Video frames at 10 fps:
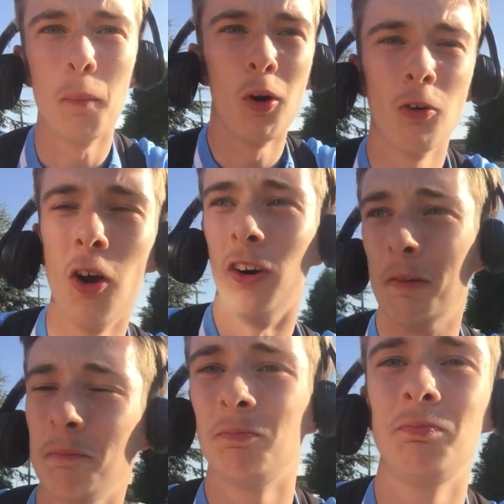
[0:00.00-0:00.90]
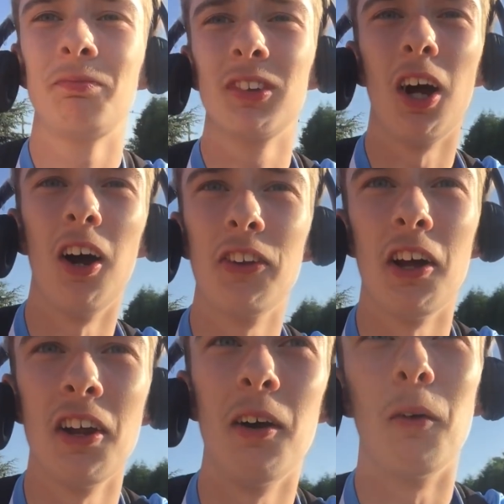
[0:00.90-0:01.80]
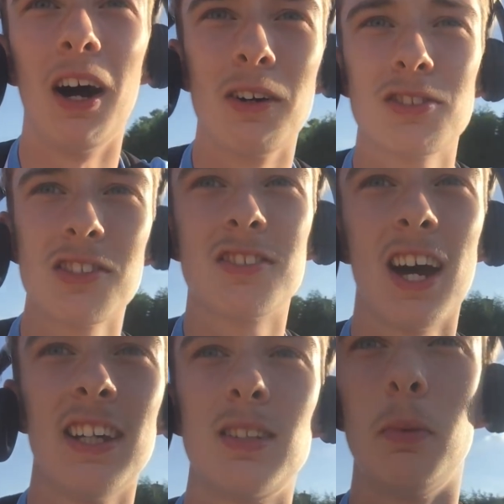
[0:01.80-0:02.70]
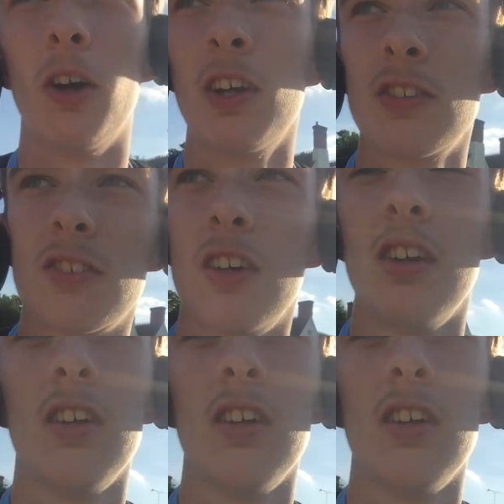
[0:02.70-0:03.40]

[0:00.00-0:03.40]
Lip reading: I'm all right. I don't know what else to say, to be honest,